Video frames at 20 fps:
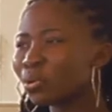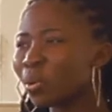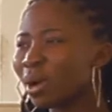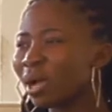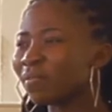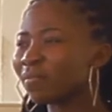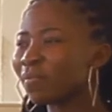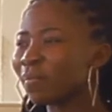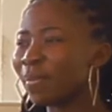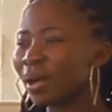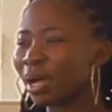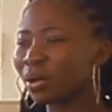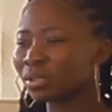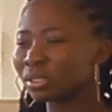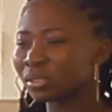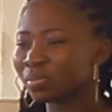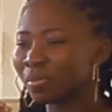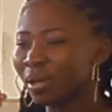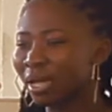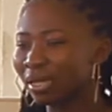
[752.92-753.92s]
who have
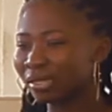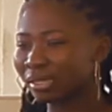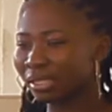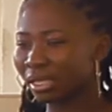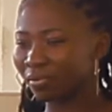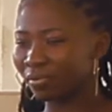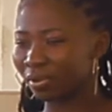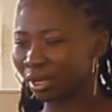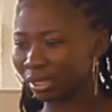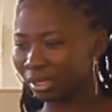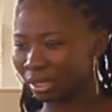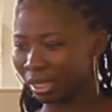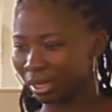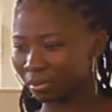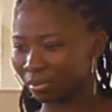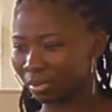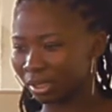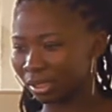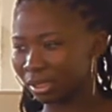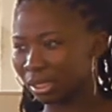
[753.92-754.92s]
bounced back several
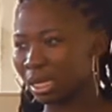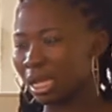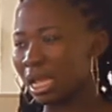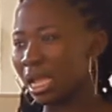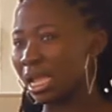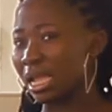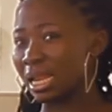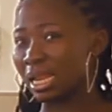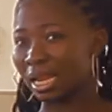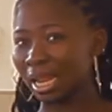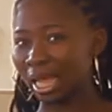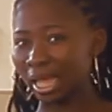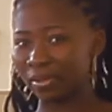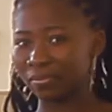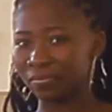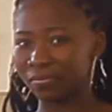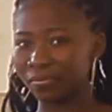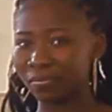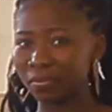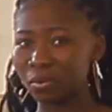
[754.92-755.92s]
times in
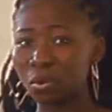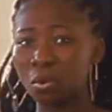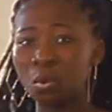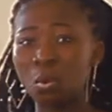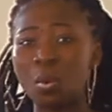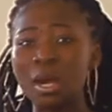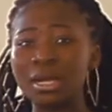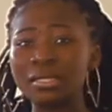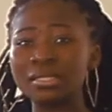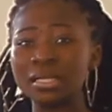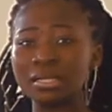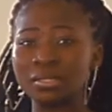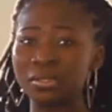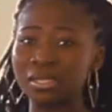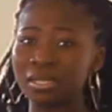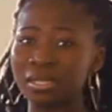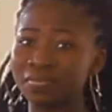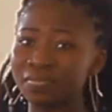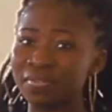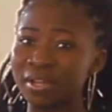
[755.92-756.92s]
life, who attest
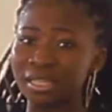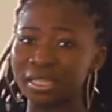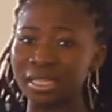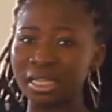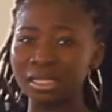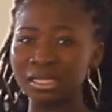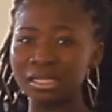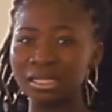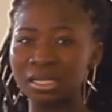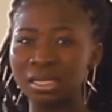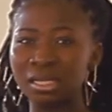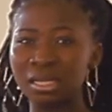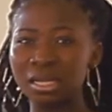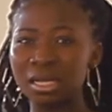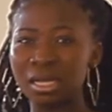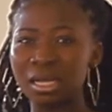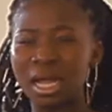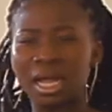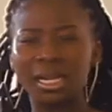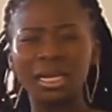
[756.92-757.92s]
to the fact that
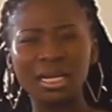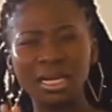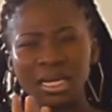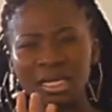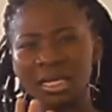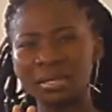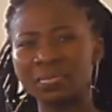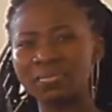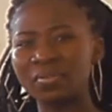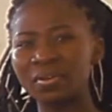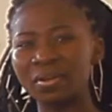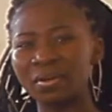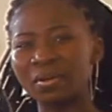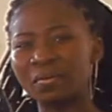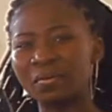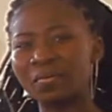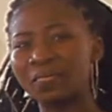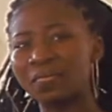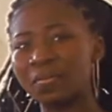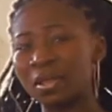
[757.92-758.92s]
another name
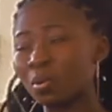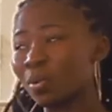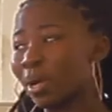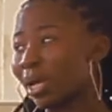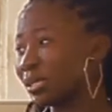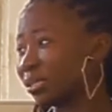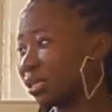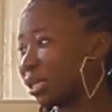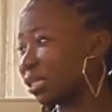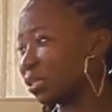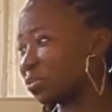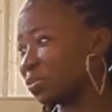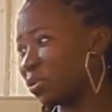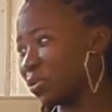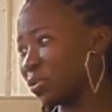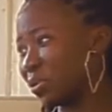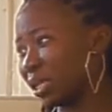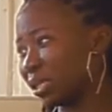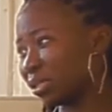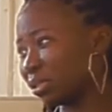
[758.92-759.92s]
for failure is
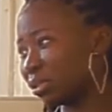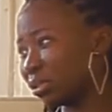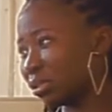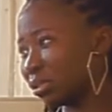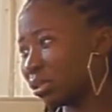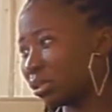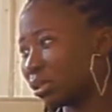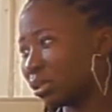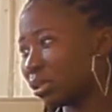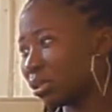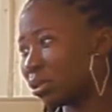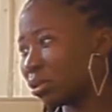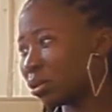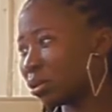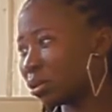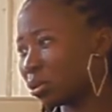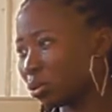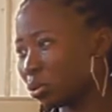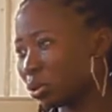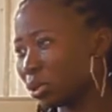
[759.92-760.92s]
experience.
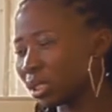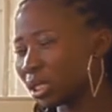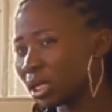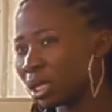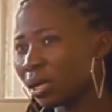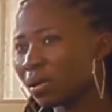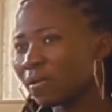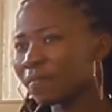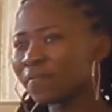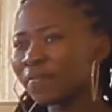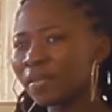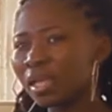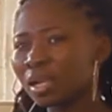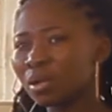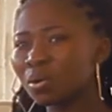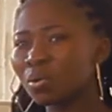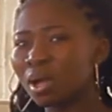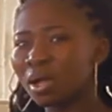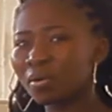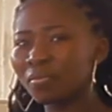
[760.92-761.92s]
Good.
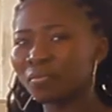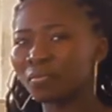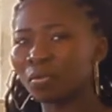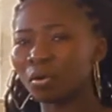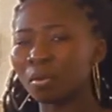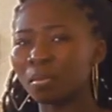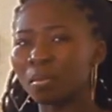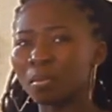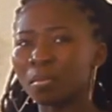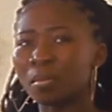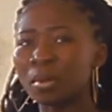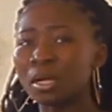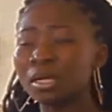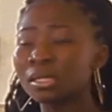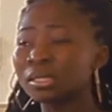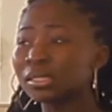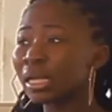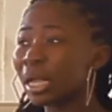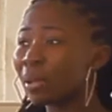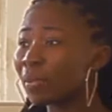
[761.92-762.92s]
Failure from
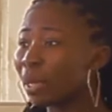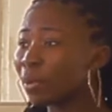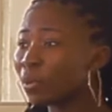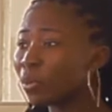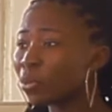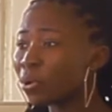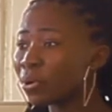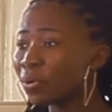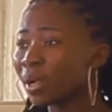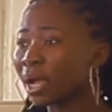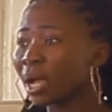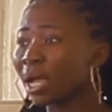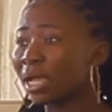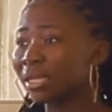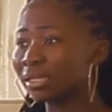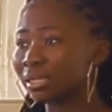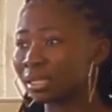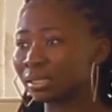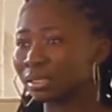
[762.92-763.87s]
time immemorial has